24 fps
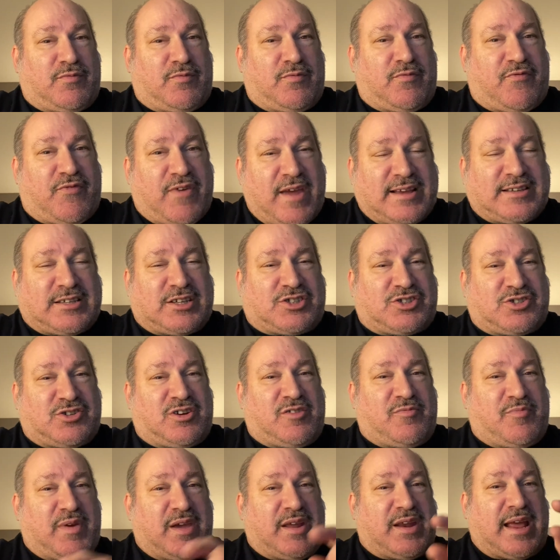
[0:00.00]
fix that should
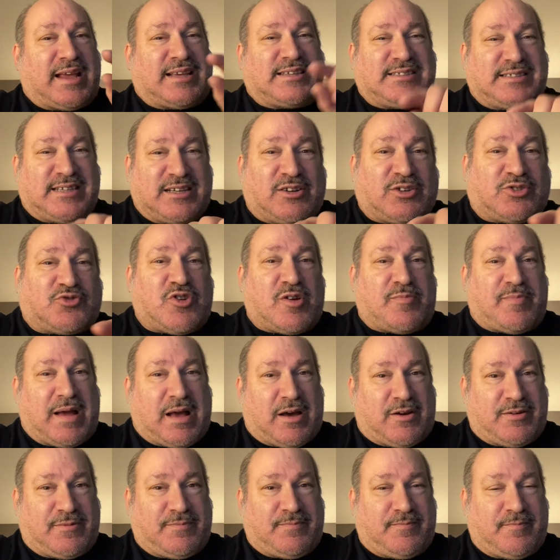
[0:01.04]
have been a single trip
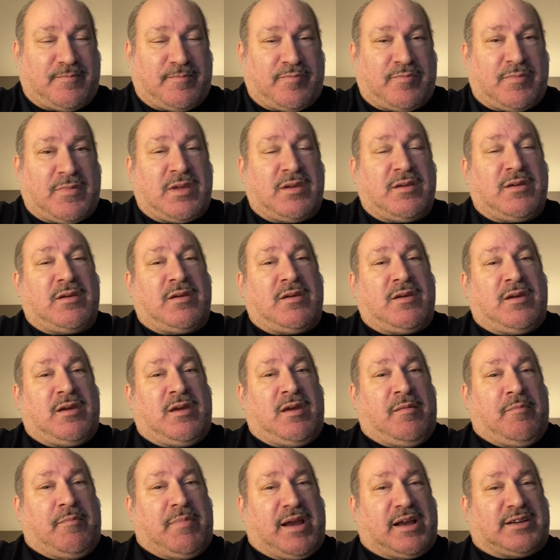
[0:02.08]
out
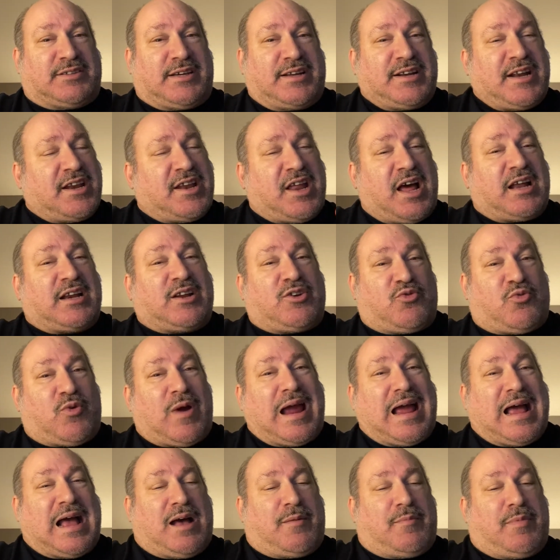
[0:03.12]
because I did not
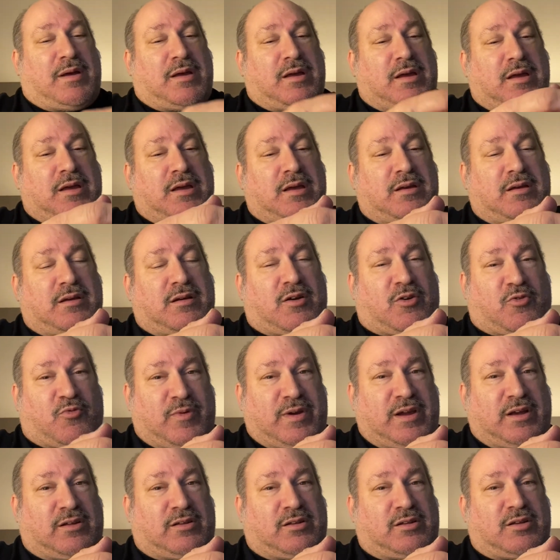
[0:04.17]
grab a
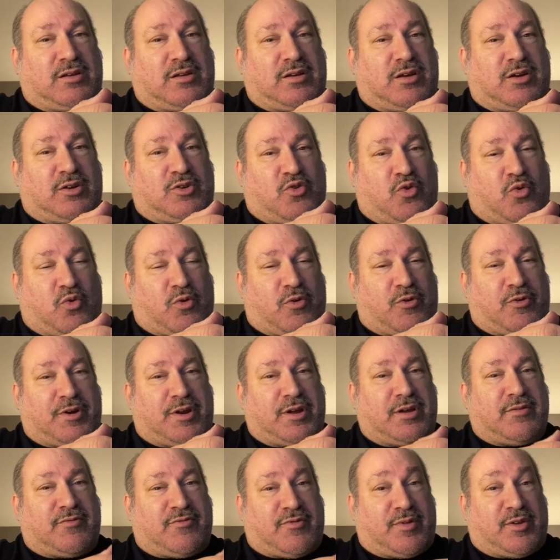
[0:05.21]
reel, a
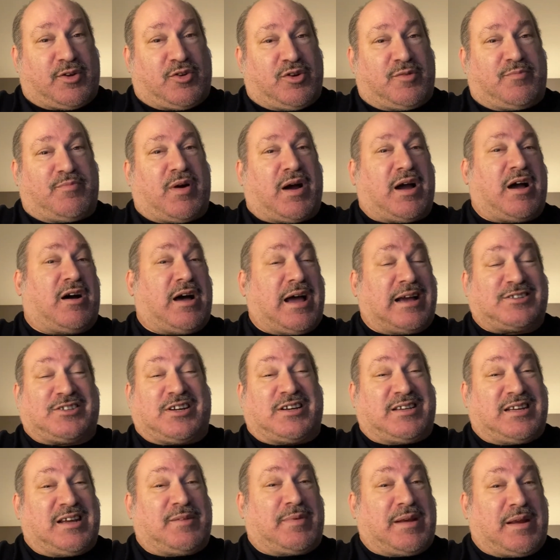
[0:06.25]
cord from the good pile. Actually,
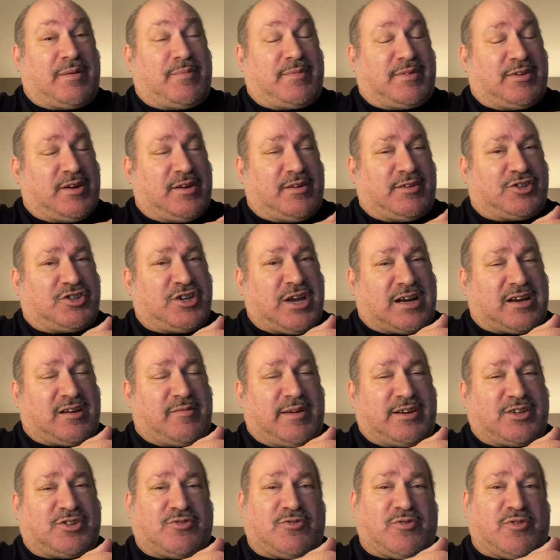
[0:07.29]
I did, but I didn't check them to
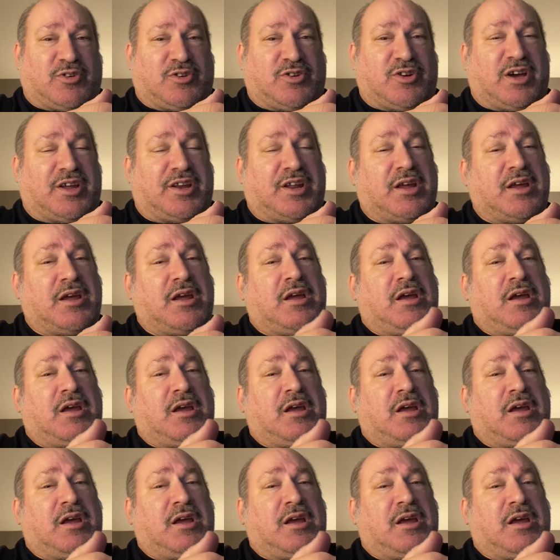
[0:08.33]
make sure they were good.